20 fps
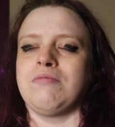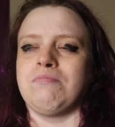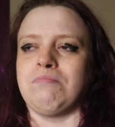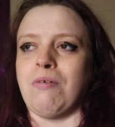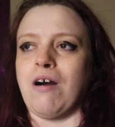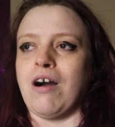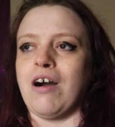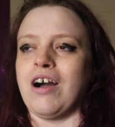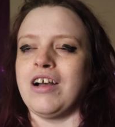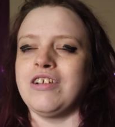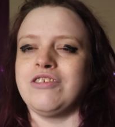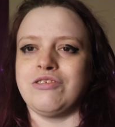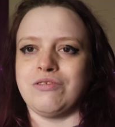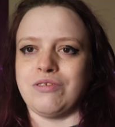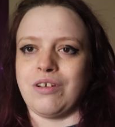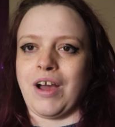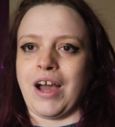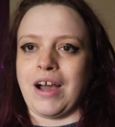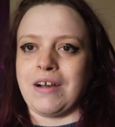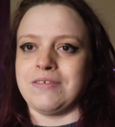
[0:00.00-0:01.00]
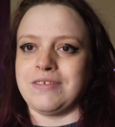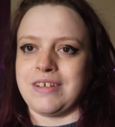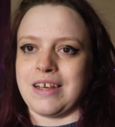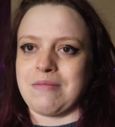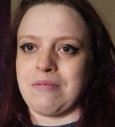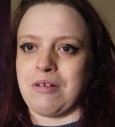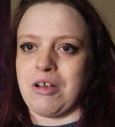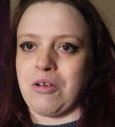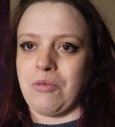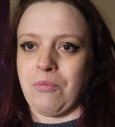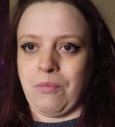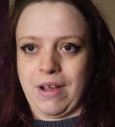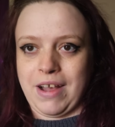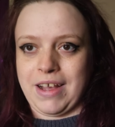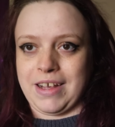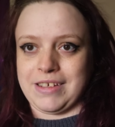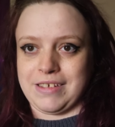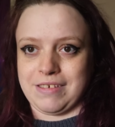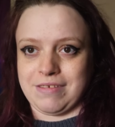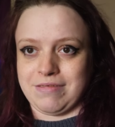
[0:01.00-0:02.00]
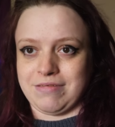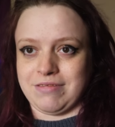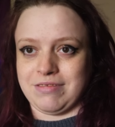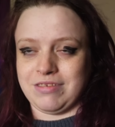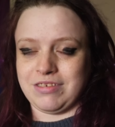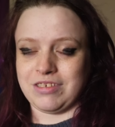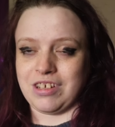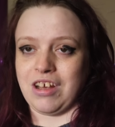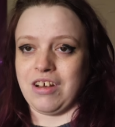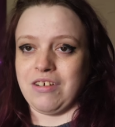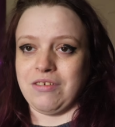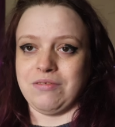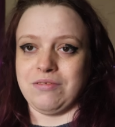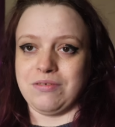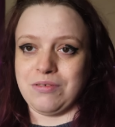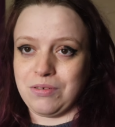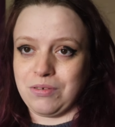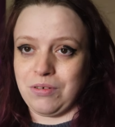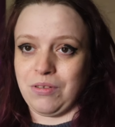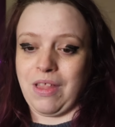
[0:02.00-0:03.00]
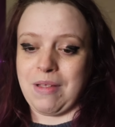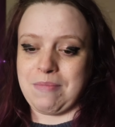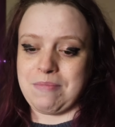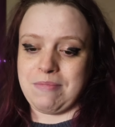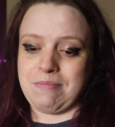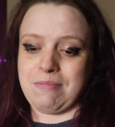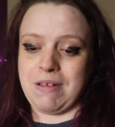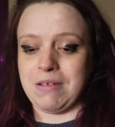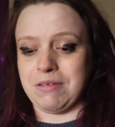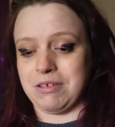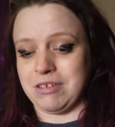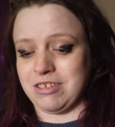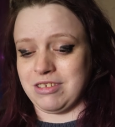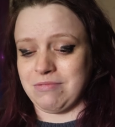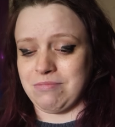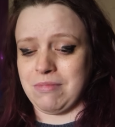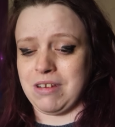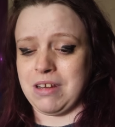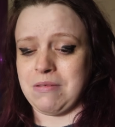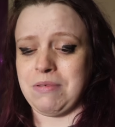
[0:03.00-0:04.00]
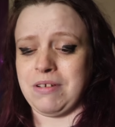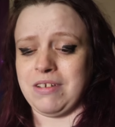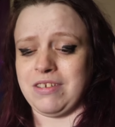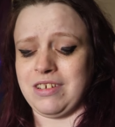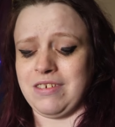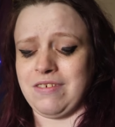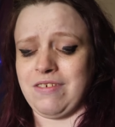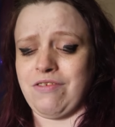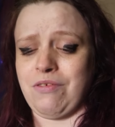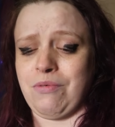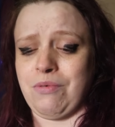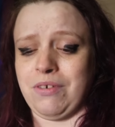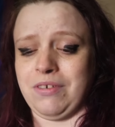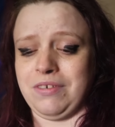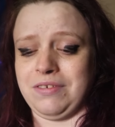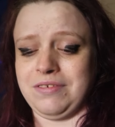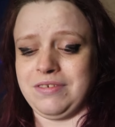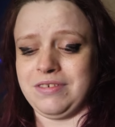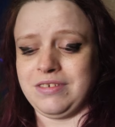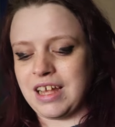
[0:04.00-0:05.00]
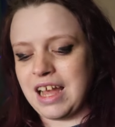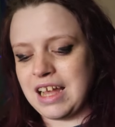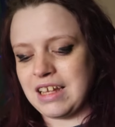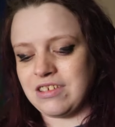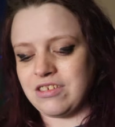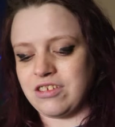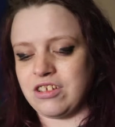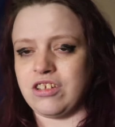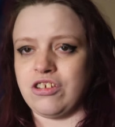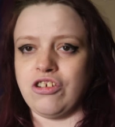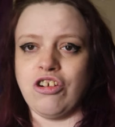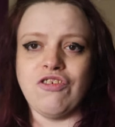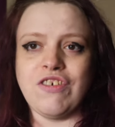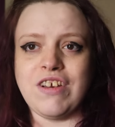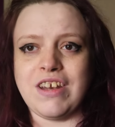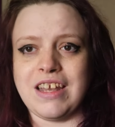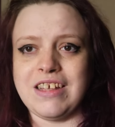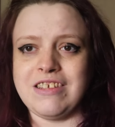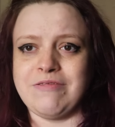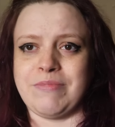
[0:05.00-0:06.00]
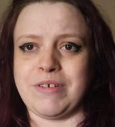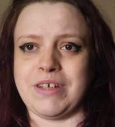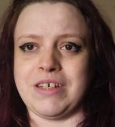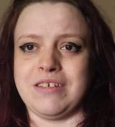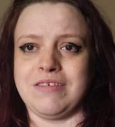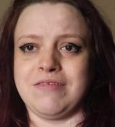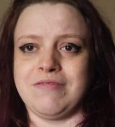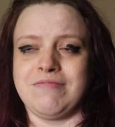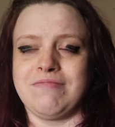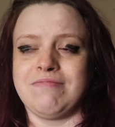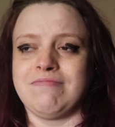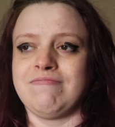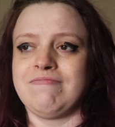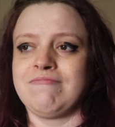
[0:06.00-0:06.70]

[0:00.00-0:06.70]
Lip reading: but I do know how to get my own way, so call that manipulative if you want. Next, you're a lesbian.